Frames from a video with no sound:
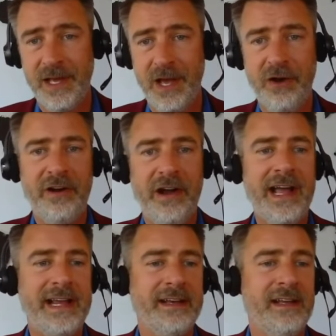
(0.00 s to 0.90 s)
All
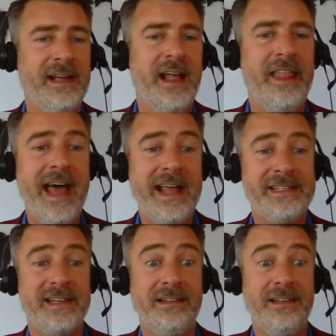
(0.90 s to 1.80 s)
right,
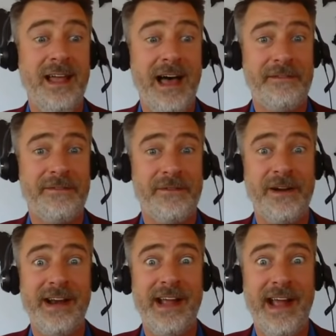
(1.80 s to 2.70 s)
that's a lot
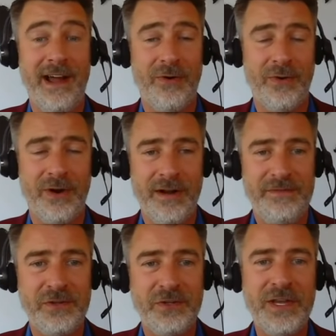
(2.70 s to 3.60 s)
for an hour.
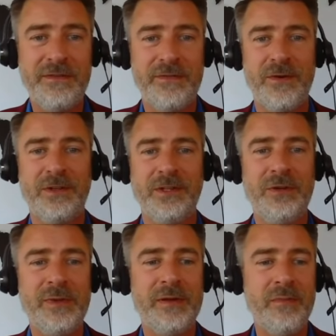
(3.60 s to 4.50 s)
If you're looking for a
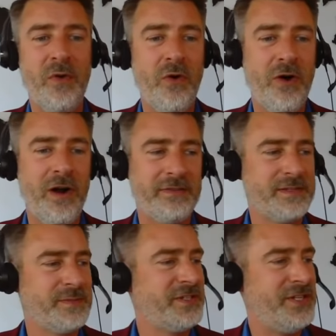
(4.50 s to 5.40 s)
little bit more of
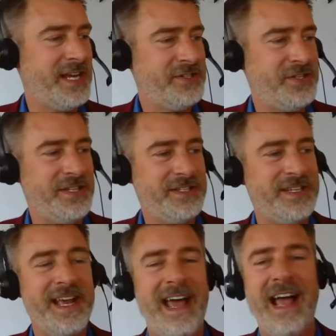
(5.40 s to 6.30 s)
some suggestions,
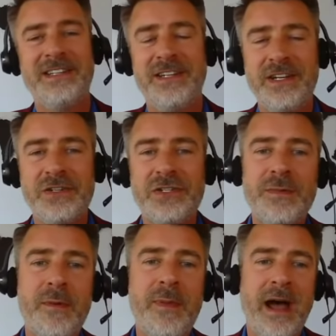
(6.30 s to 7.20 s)
accidental
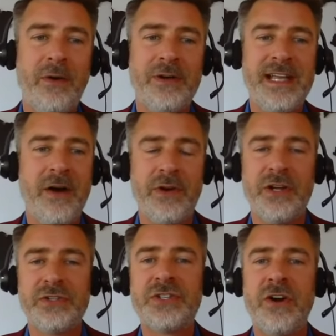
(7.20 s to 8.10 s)
superpowers, how it
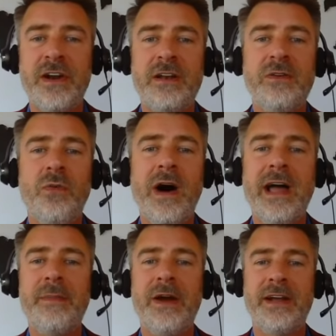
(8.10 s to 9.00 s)
all started, why
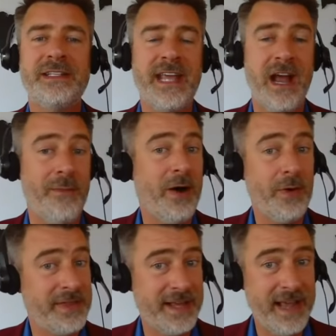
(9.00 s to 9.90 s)
Americans care about
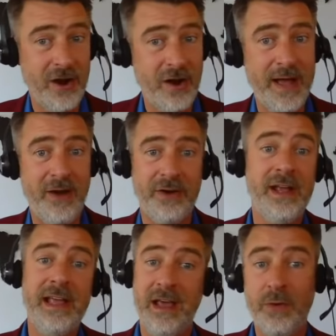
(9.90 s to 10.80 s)
what they care about,
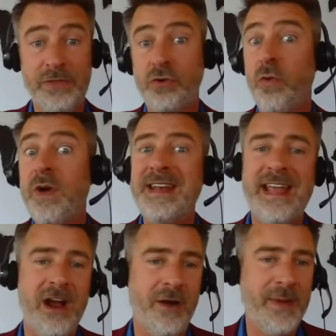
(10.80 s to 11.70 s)
and what they're going to
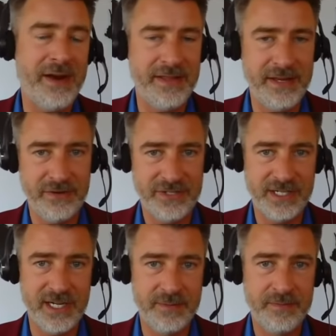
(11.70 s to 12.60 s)
care about in the years to
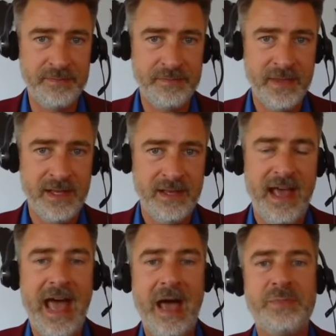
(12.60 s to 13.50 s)
come.
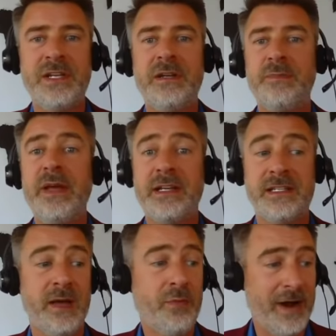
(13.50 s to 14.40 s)
Absent picks
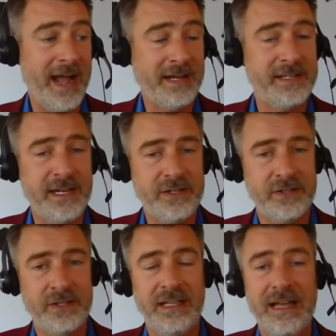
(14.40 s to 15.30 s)
up where
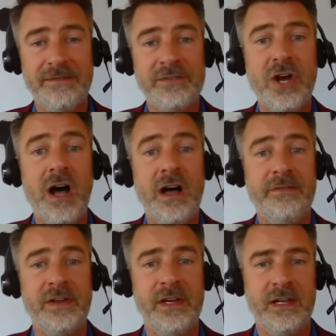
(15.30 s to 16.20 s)
accidental left
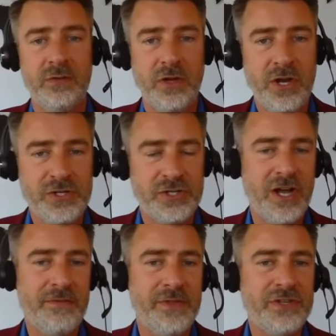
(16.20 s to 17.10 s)
off, launches
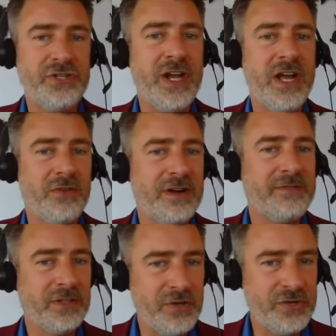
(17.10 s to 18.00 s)
off with the shale
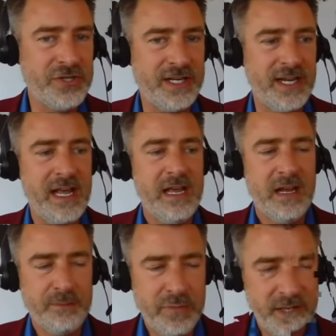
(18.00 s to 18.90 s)
revolution,
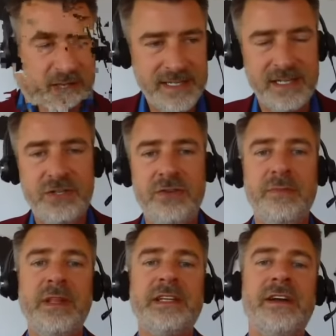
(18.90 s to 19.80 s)
and plays into
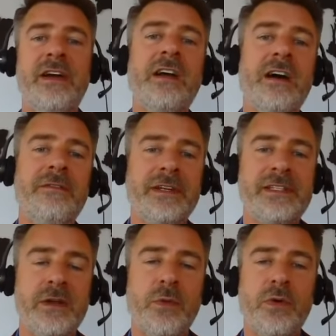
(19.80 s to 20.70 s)
the military conflicts
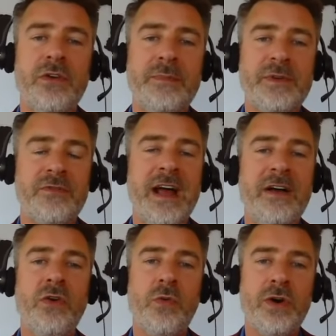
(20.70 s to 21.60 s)
that will erupt
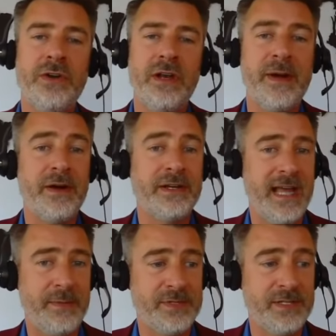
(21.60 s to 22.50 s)
around the world in America's
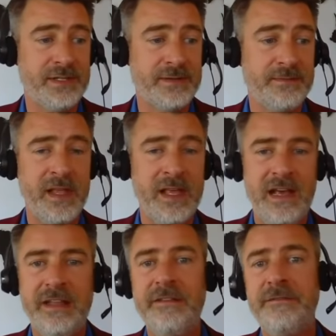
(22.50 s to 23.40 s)
absence.
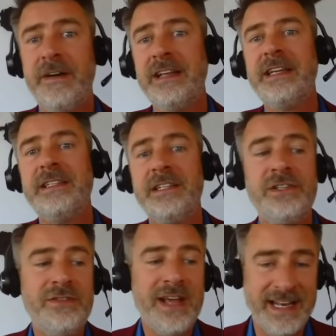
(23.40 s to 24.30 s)
And then finally,
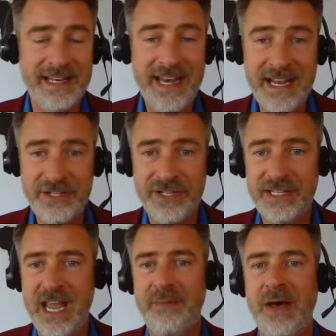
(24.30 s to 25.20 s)
Disunited
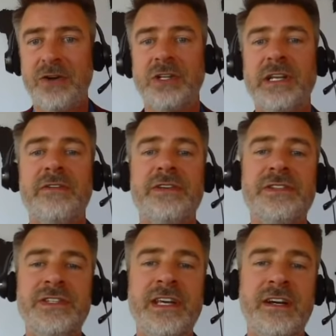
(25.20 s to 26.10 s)
Nations came out earlier
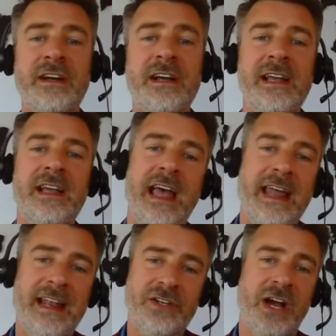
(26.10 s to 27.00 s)
this year,
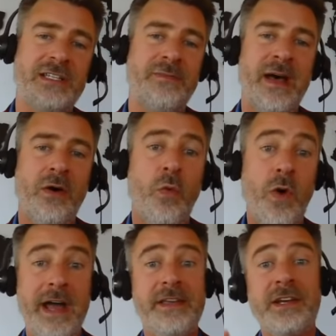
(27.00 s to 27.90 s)
and it talks about
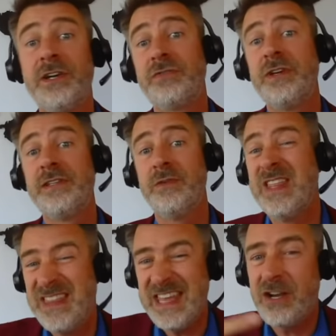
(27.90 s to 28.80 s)
why the countries that we
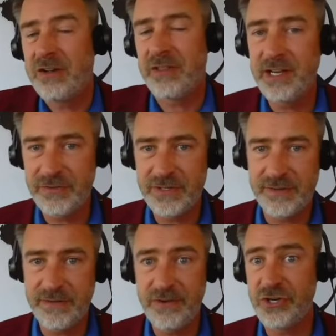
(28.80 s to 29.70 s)
think are the countries
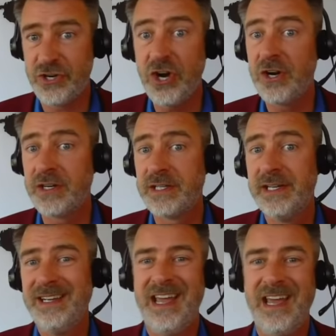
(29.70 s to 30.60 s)
of the future aren't,
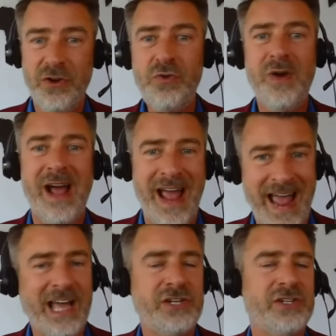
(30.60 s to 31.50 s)
and who
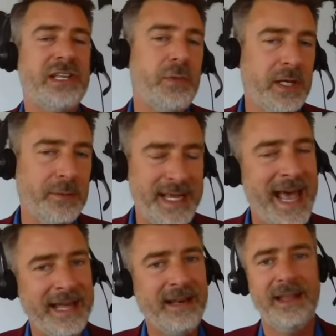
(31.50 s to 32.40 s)
actually will be
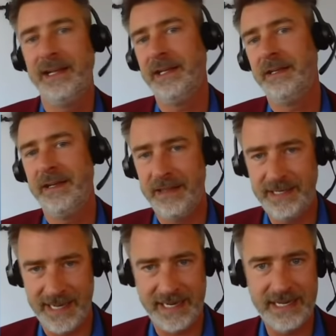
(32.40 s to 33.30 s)
headlining in the
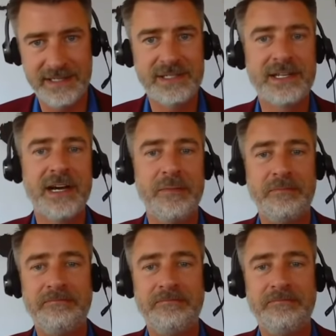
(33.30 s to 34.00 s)
decades to come.